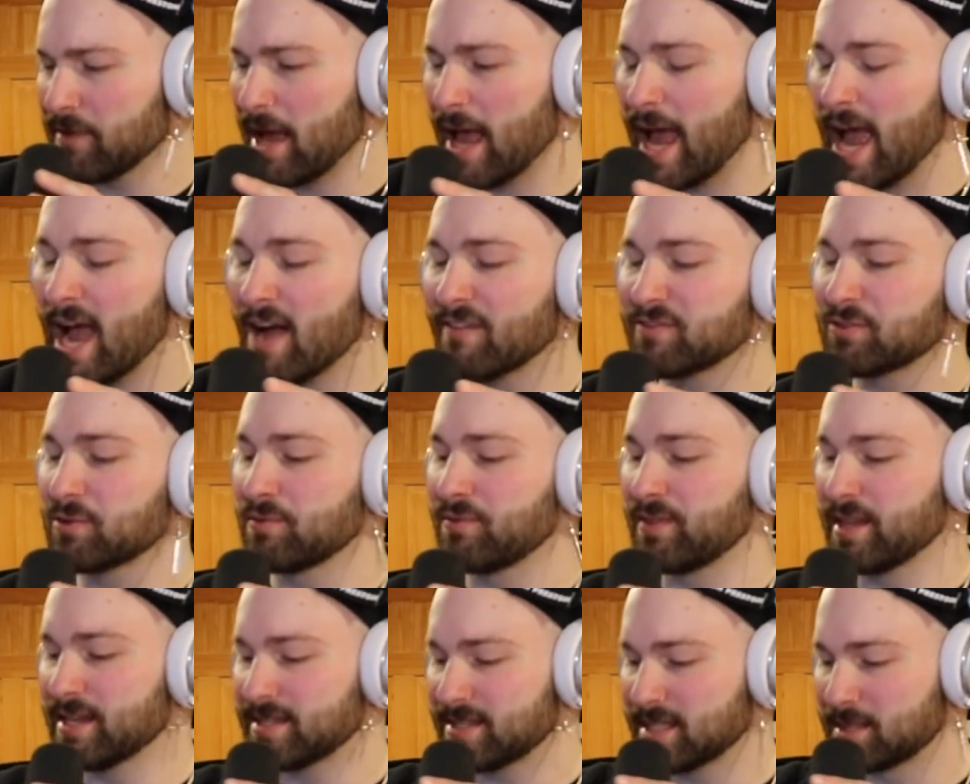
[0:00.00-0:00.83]
after
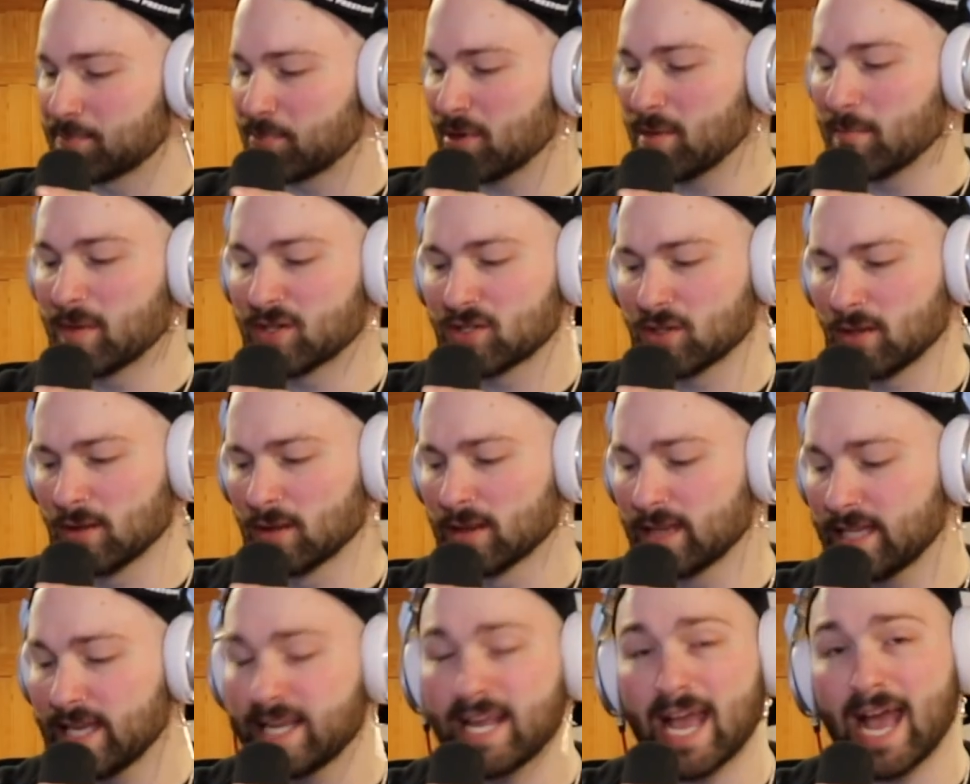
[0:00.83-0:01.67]
this, it's pretty much
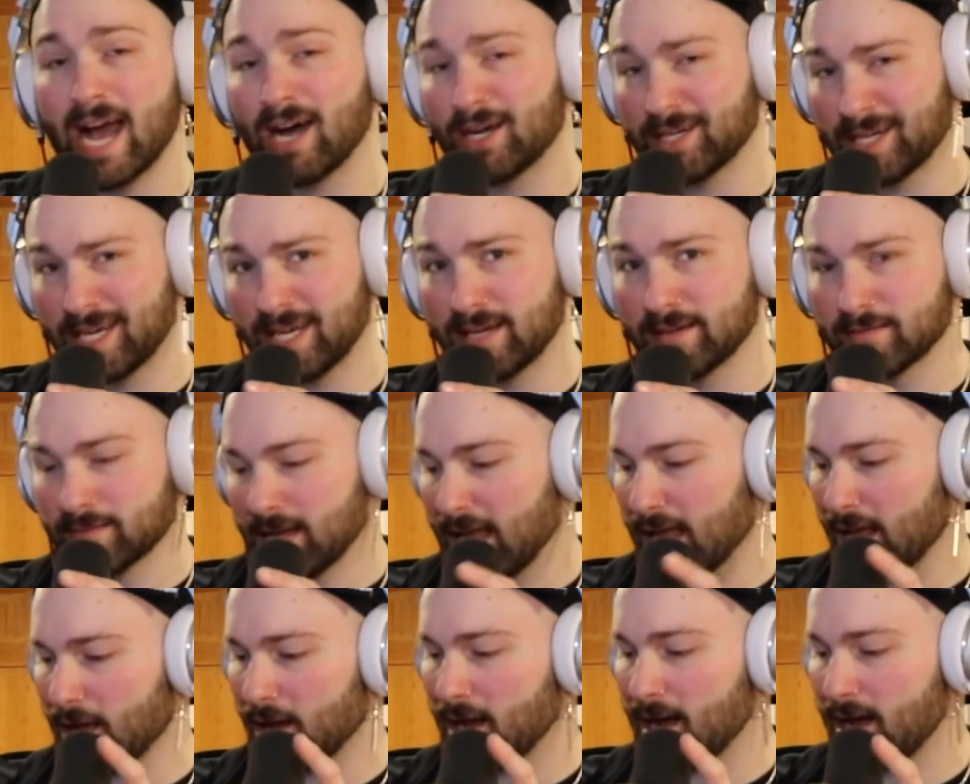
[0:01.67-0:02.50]
legality,
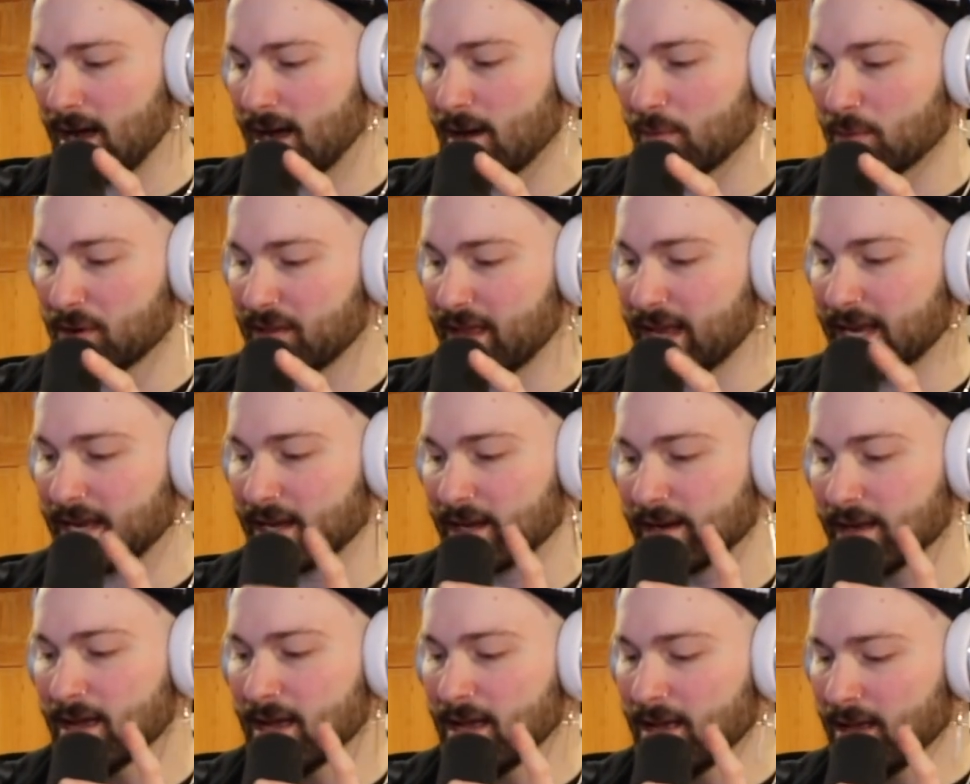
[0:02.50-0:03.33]
where
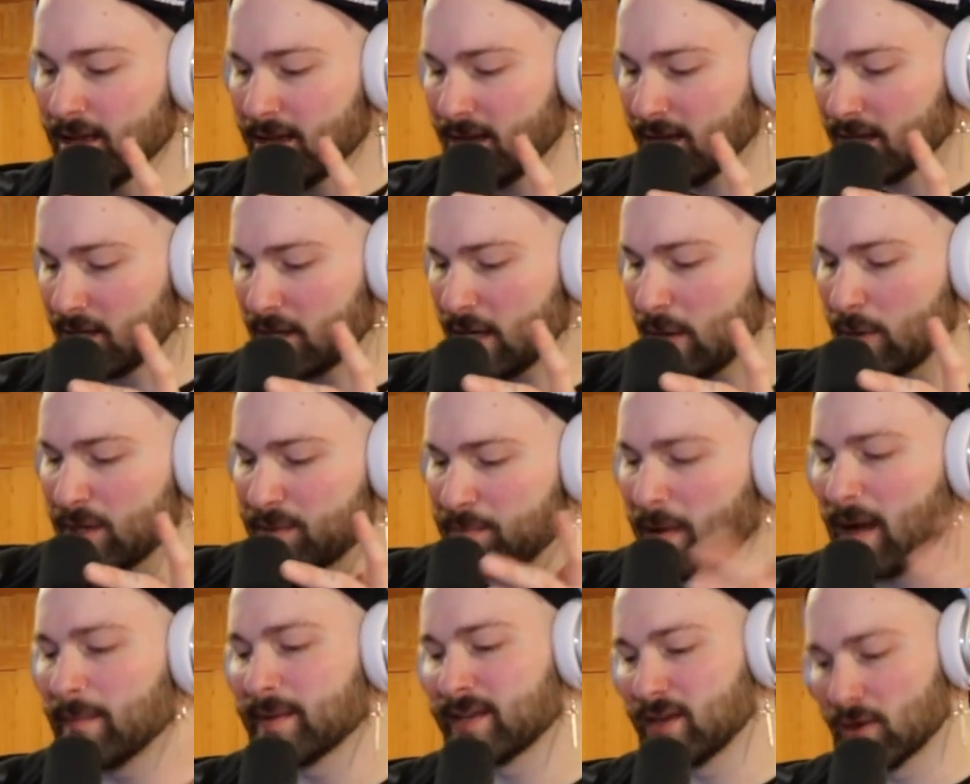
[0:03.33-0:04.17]
it would
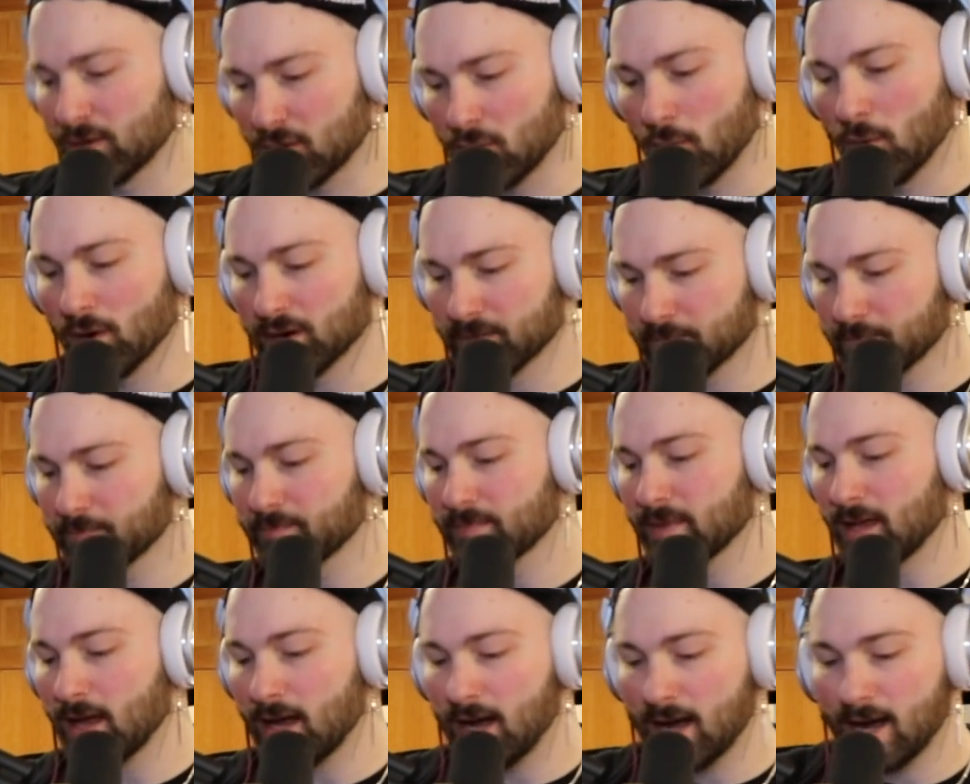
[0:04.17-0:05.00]
probably go to court
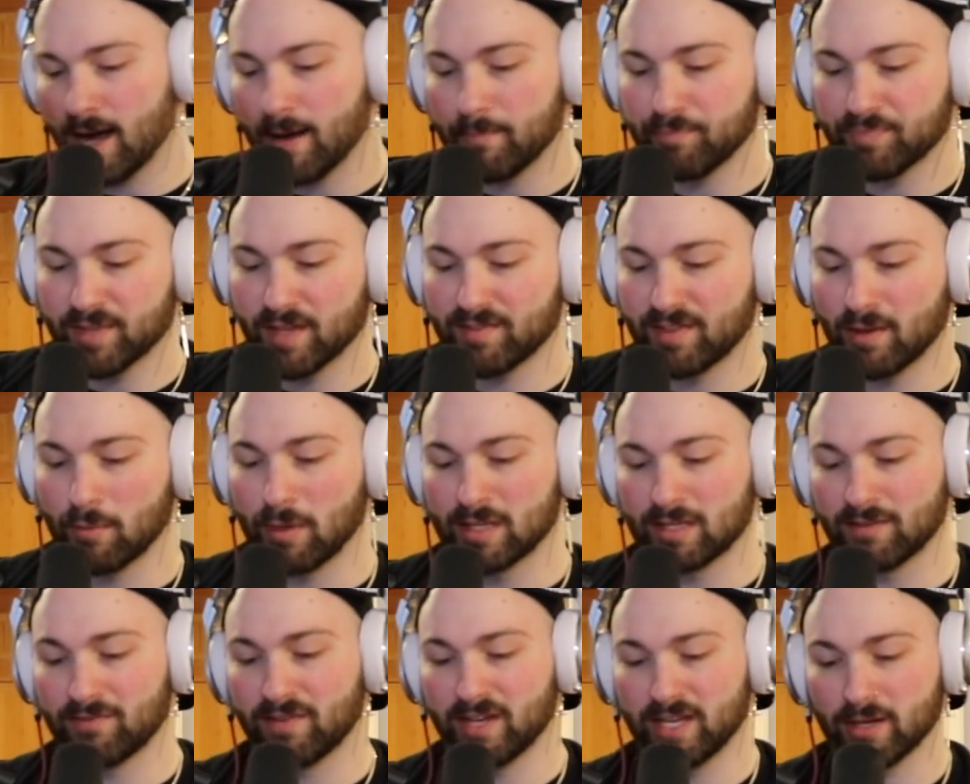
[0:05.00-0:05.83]
if they
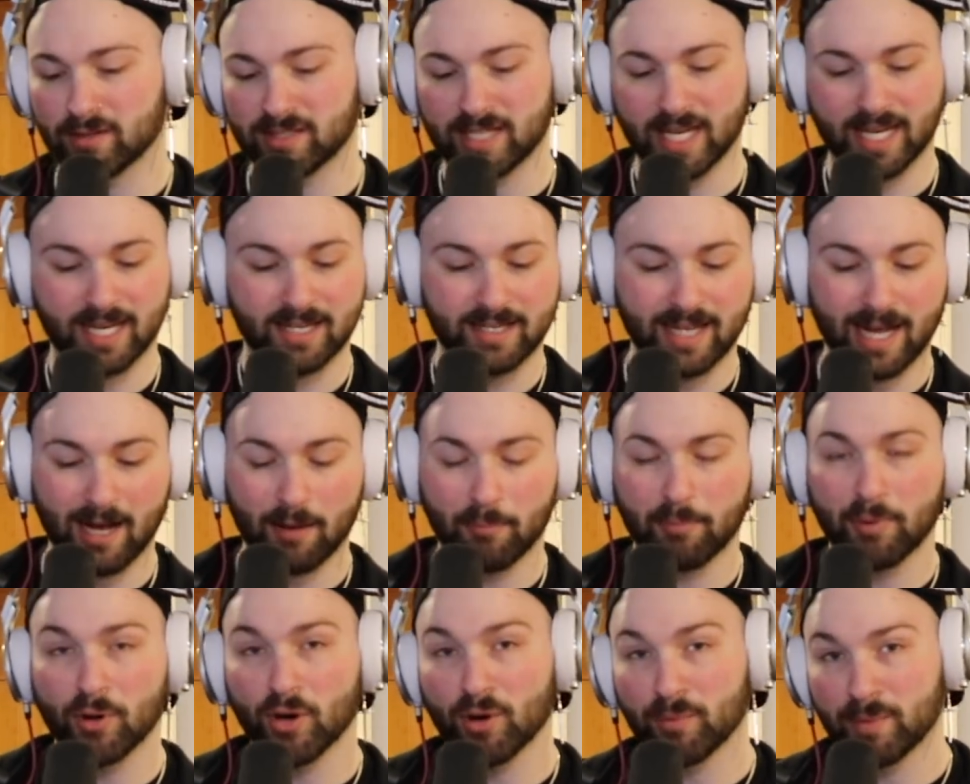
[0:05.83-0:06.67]
want the video taken
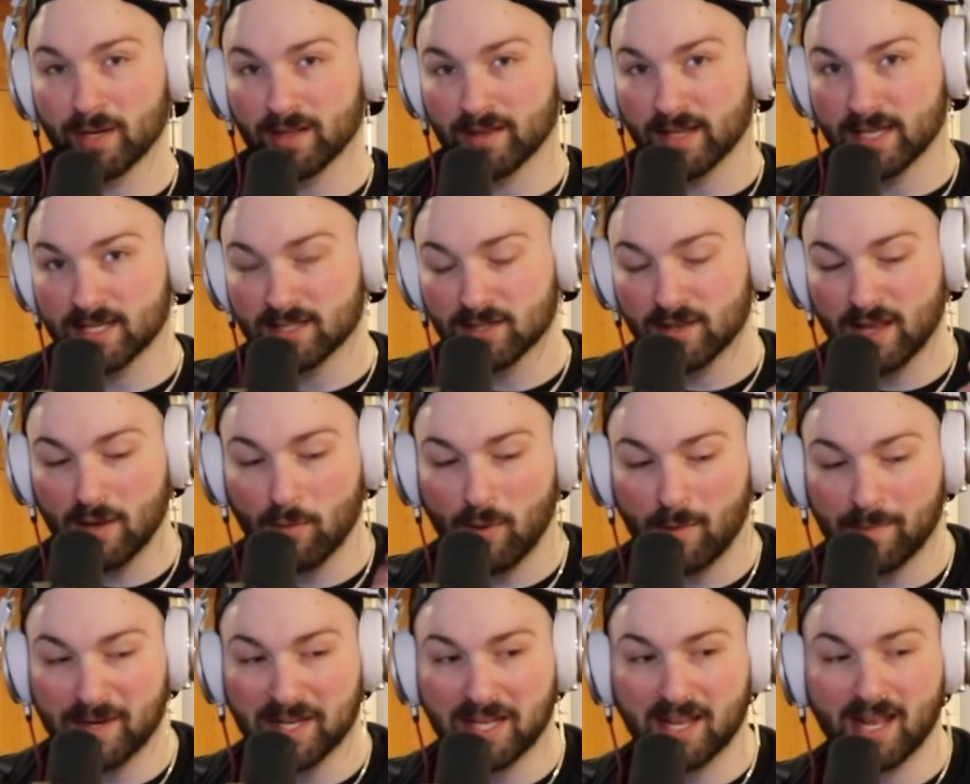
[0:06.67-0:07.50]
down permanently. So they
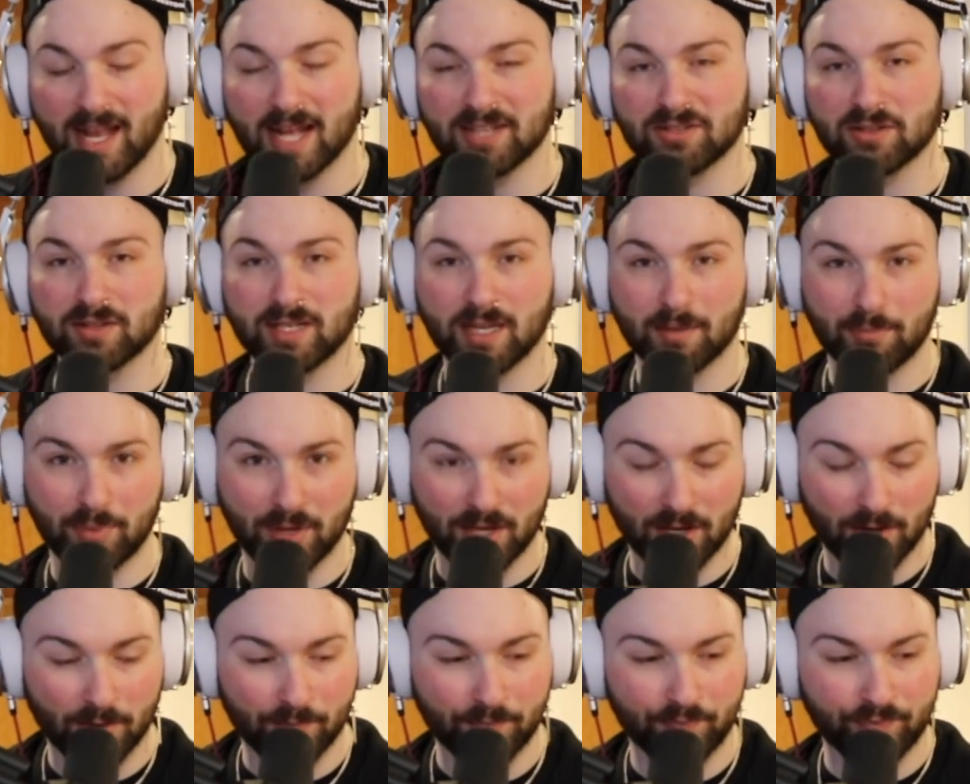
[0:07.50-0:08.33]
want me to cancel the
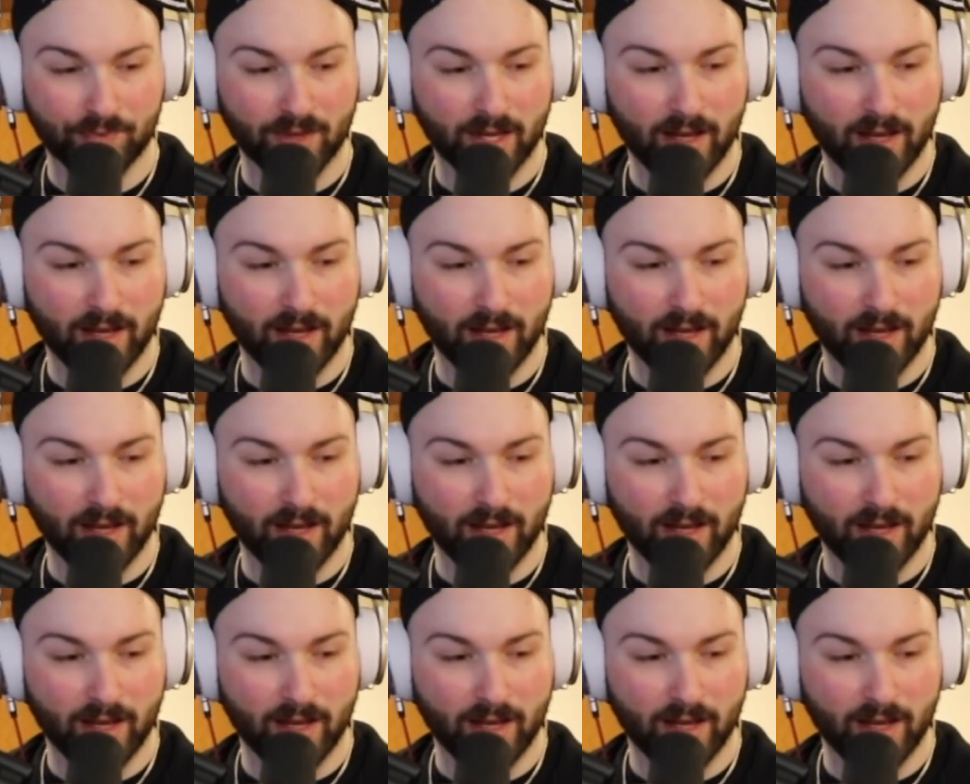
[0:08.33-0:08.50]
appeal